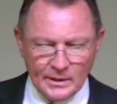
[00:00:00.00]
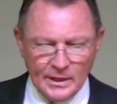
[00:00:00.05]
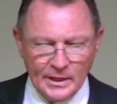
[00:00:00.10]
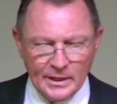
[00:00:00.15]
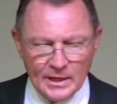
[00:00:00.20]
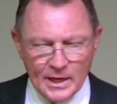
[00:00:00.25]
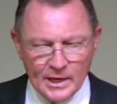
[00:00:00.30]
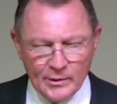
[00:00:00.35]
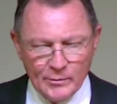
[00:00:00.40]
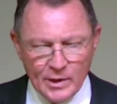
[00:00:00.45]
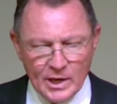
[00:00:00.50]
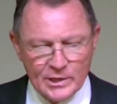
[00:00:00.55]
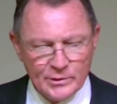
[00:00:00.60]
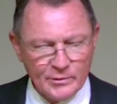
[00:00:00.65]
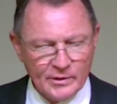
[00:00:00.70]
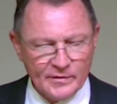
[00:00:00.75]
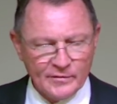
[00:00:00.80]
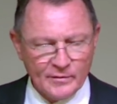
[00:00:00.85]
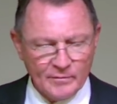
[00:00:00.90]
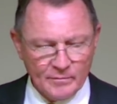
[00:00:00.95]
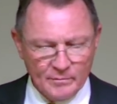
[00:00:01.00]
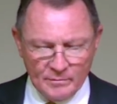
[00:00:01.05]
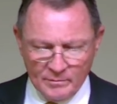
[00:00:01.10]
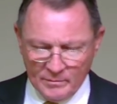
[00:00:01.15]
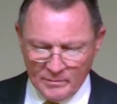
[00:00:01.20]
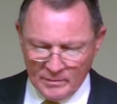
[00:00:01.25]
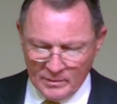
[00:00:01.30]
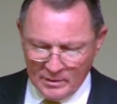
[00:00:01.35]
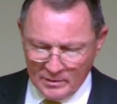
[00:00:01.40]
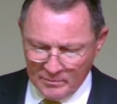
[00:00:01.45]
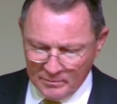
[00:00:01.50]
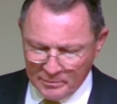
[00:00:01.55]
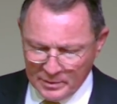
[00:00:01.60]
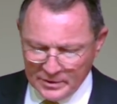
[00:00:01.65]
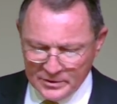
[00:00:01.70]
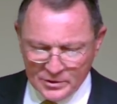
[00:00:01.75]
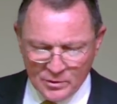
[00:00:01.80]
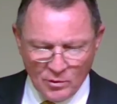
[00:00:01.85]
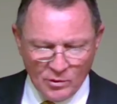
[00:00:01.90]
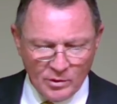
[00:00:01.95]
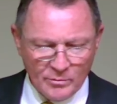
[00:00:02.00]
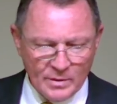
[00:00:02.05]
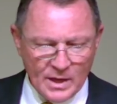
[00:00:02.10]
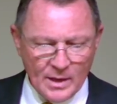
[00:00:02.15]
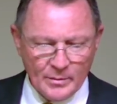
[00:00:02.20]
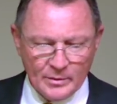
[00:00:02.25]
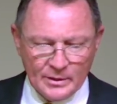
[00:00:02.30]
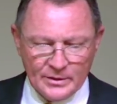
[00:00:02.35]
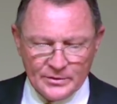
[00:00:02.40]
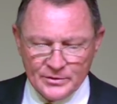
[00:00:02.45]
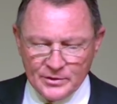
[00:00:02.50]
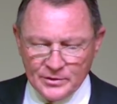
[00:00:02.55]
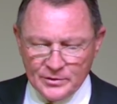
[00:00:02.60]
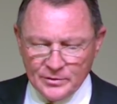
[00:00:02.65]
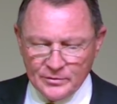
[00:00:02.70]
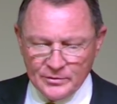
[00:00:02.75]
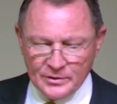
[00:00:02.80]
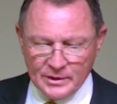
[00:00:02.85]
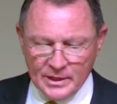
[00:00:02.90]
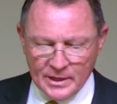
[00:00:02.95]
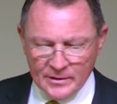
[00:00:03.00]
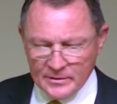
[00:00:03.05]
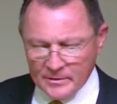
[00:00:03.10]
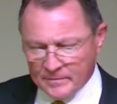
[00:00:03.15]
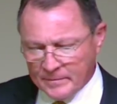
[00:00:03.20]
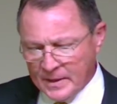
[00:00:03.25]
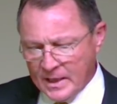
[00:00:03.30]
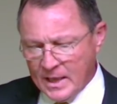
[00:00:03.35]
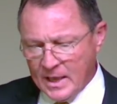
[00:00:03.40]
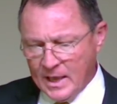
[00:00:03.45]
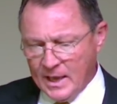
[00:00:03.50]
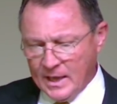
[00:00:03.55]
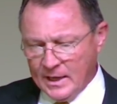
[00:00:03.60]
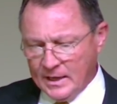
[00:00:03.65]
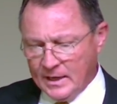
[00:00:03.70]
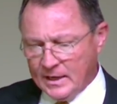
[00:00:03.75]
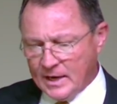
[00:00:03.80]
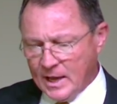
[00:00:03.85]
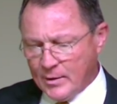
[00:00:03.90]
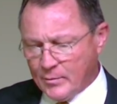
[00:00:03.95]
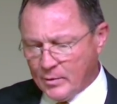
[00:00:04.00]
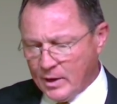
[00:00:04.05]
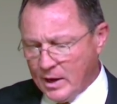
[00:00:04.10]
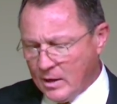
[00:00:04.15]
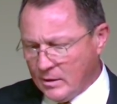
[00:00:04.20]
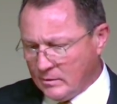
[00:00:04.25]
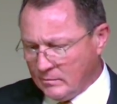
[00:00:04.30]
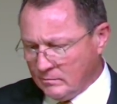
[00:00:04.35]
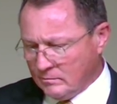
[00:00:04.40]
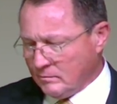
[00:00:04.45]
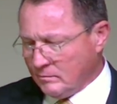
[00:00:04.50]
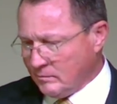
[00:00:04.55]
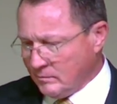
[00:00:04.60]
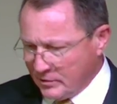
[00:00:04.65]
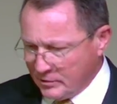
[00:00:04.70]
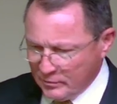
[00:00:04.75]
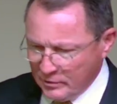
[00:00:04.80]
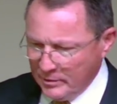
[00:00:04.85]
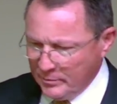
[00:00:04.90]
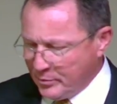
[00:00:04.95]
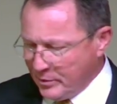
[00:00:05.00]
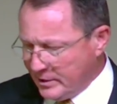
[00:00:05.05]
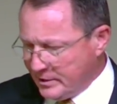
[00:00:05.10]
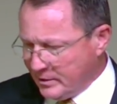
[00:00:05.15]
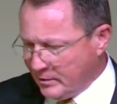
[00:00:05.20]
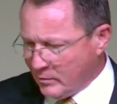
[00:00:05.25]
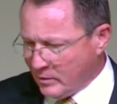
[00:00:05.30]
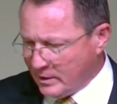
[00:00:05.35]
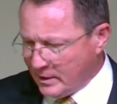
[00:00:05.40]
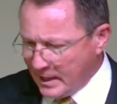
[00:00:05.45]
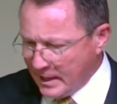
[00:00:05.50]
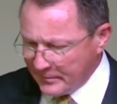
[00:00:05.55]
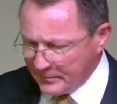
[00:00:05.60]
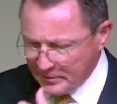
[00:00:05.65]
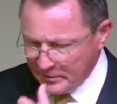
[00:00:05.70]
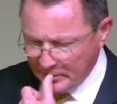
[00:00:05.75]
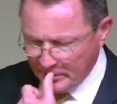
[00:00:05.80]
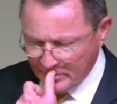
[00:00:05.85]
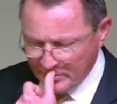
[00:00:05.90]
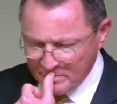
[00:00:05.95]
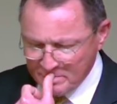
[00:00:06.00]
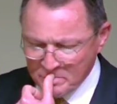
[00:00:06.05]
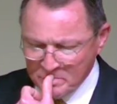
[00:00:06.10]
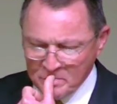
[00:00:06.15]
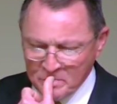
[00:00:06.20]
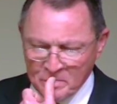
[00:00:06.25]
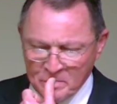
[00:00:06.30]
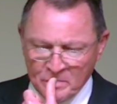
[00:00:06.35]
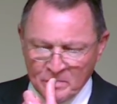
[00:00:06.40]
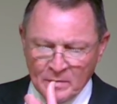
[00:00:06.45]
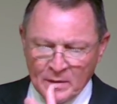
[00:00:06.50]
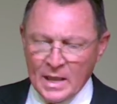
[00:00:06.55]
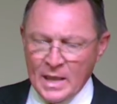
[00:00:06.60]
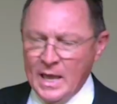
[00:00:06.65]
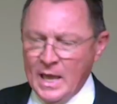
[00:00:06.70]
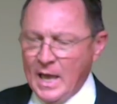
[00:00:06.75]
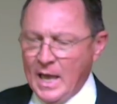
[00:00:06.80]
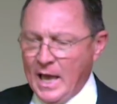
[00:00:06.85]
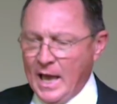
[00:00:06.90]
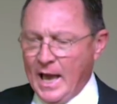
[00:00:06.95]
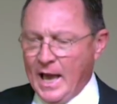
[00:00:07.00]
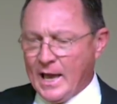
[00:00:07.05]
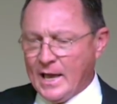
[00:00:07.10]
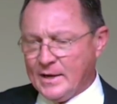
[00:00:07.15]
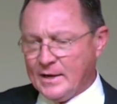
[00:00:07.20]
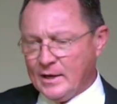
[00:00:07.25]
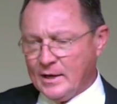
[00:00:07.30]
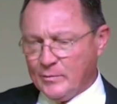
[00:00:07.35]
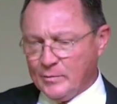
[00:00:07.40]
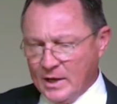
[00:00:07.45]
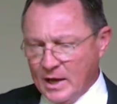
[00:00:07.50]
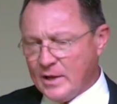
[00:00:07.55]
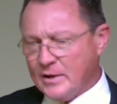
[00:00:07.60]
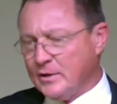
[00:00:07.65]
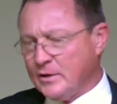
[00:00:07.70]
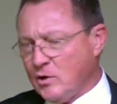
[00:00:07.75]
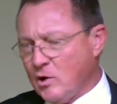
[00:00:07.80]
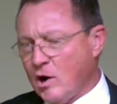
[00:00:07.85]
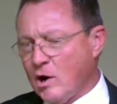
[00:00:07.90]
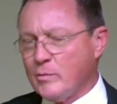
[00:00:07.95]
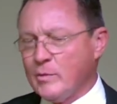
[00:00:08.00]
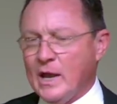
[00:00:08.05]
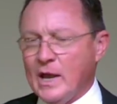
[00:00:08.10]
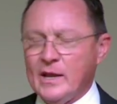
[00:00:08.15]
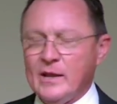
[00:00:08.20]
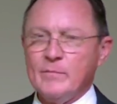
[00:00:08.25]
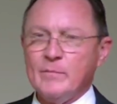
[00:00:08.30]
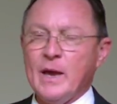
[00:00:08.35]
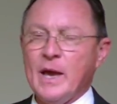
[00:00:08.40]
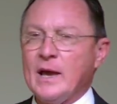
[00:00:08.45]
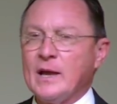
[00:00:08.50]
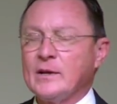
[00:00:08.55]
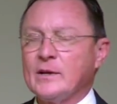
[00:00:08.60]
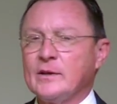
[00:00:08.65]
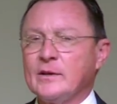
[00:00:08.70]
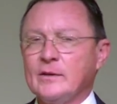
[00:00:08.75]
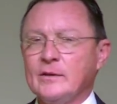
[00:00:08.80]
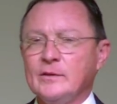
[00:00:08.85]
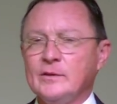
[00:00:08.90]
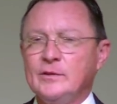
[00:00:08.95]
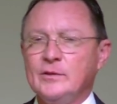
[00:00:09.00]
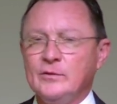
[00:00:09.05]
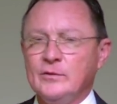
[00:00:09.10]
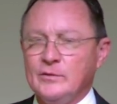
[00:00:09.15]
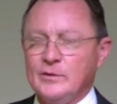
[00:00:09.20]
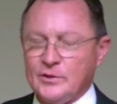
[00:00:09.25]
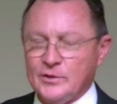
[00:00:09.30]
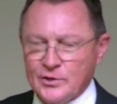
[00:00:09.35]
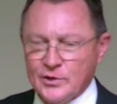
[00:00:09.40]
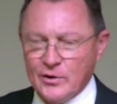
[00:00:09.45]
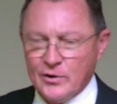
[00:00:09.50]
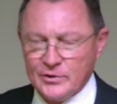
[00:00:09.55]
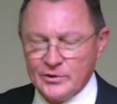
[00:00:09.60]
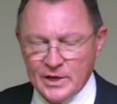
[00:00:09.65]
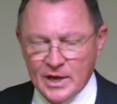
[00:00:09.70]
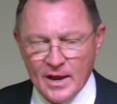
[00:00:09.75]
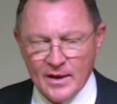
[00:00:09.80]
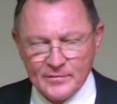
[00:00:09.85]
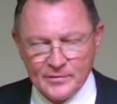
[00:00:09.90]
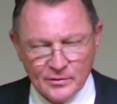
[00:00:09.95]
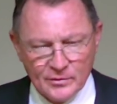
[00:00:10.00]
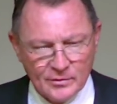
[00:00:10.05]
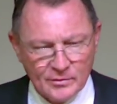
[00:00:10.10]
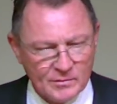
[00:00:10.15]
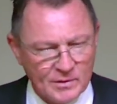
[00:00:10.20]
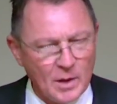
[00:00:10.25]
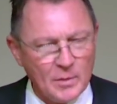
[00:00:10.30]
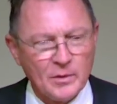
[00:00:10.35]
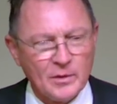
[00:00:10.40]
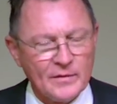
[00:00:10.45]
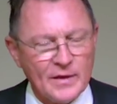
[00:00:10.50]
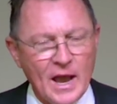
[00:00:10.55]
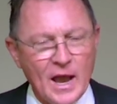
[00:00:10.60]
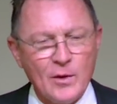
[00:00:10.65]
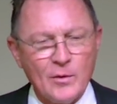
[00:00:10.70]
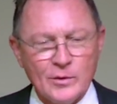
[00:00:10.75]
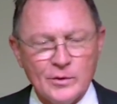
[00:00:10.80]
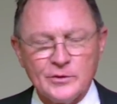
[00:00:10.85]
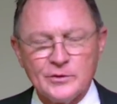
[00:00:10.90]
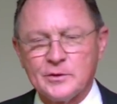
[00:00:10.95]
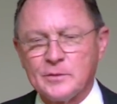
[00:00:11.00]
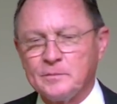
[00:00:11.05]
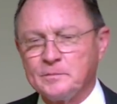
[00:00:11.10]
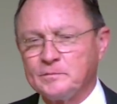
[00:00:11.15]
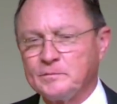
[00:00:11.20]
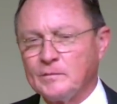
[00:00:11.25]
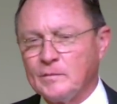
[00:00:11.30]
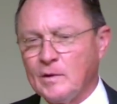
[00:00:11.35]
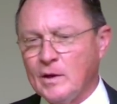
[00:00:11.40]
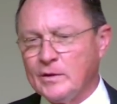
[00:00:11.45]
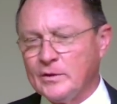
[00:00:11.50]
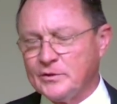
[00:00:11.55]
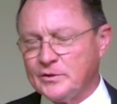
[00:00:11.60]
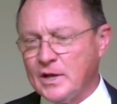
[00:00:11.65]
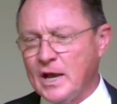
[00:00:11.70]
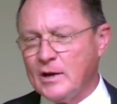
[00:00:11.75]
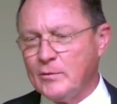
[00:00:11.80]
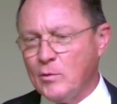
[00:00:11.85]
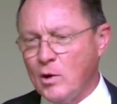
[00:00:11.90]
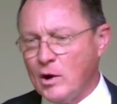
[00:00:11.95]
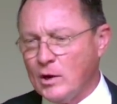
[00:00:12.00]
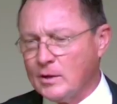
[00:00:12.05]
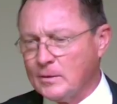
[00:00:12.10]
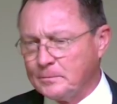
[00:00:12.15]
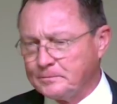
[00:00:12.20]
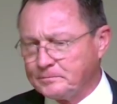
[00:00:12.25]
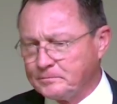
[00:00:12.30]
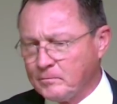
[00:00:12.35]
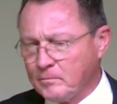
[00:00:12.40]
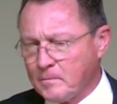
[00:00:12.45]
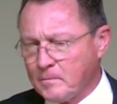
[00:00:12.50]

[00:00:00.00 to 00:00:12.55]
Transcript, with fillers: He and I graduated from Pensacola Bible Institute together, and he and I were out street preaching one afternoon, and uh, we got in the car. We're heading back to the church after a couple of hours on the sidewalk.